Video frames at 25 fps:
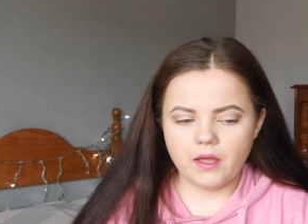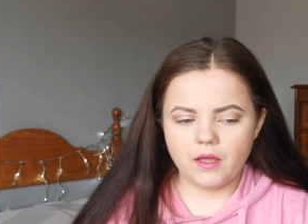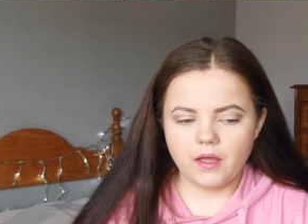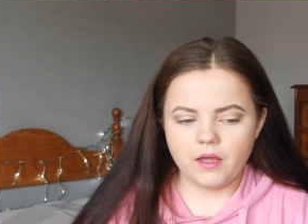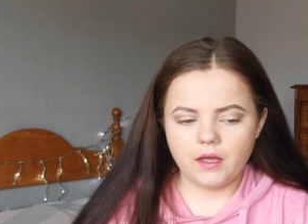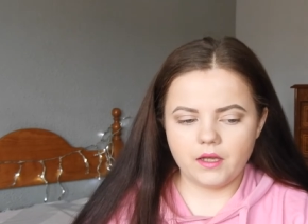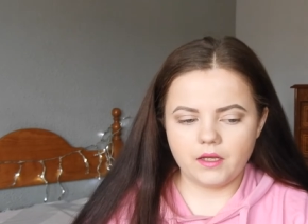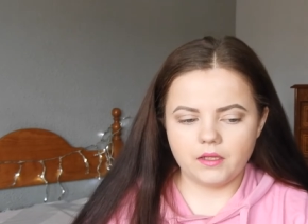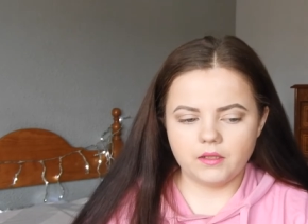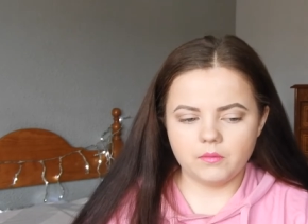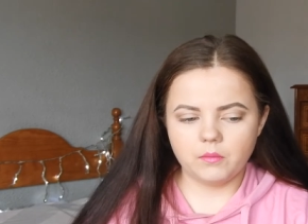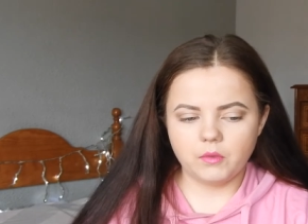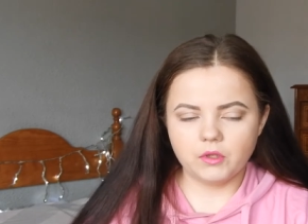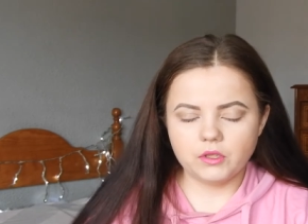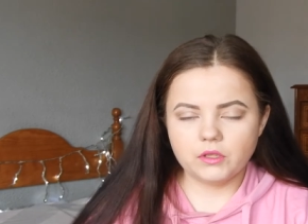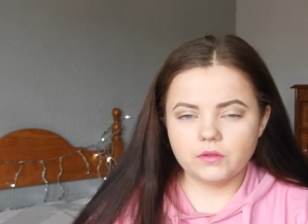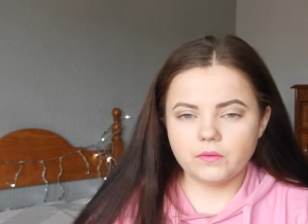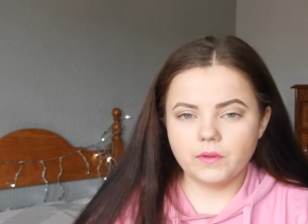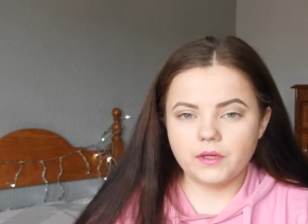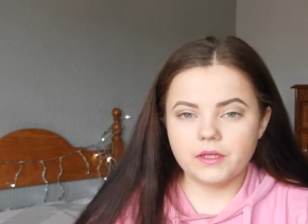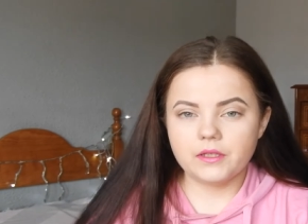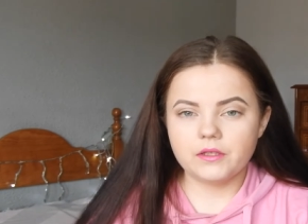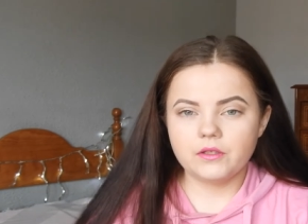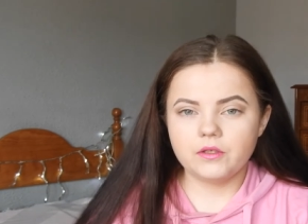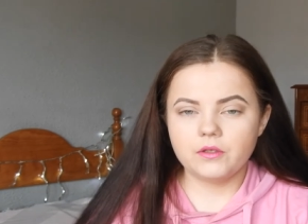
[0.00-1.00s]
and
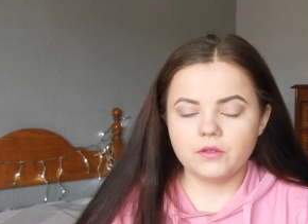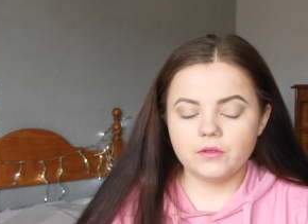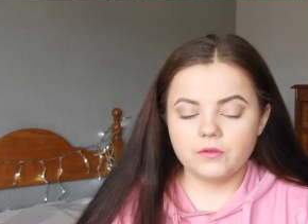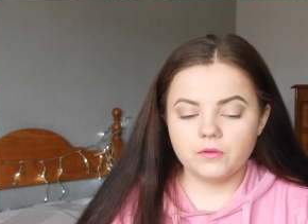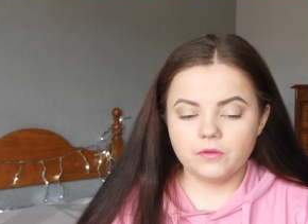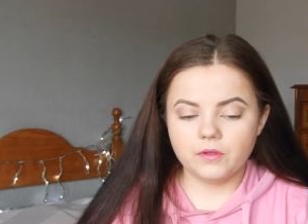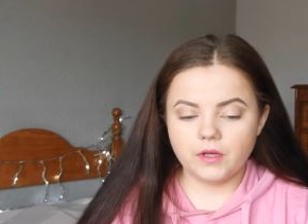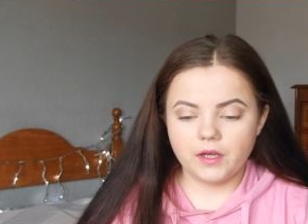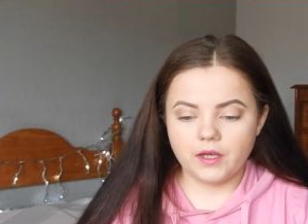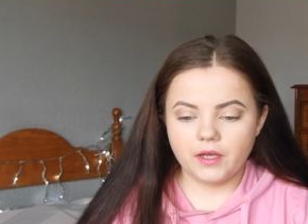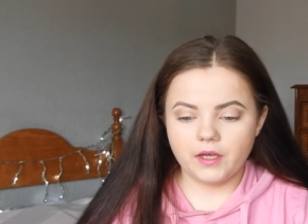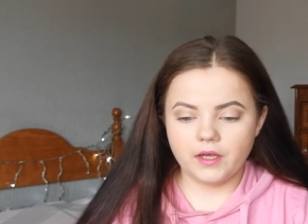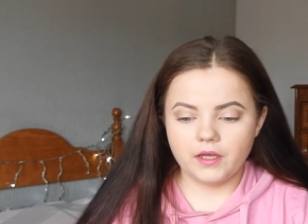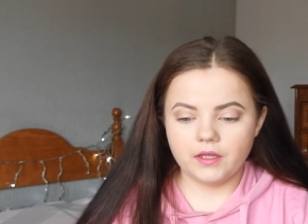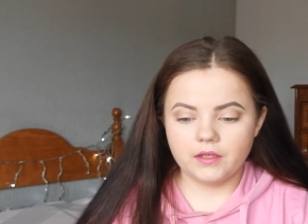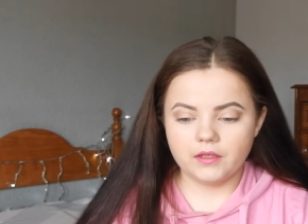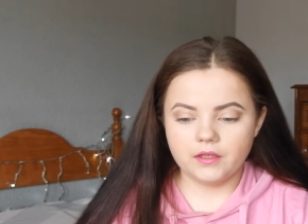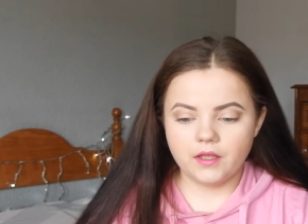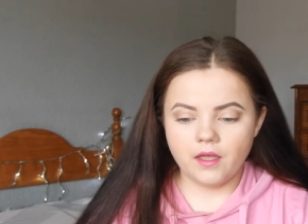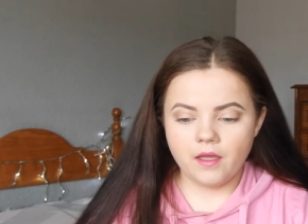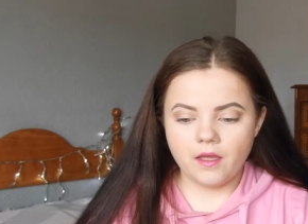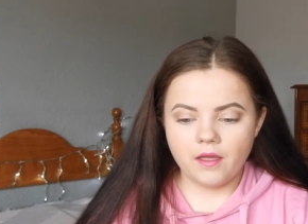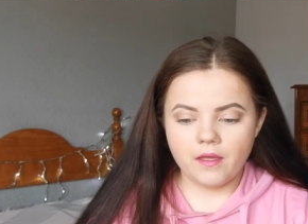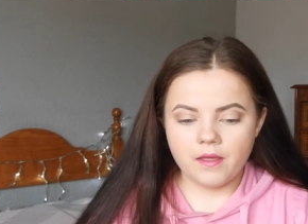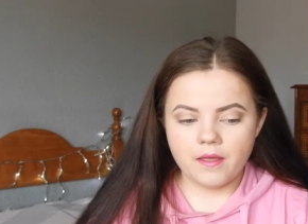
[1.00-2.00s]
motivate you
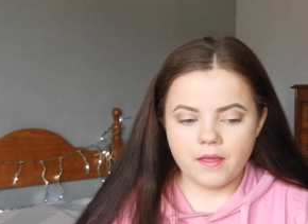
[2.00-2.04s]
and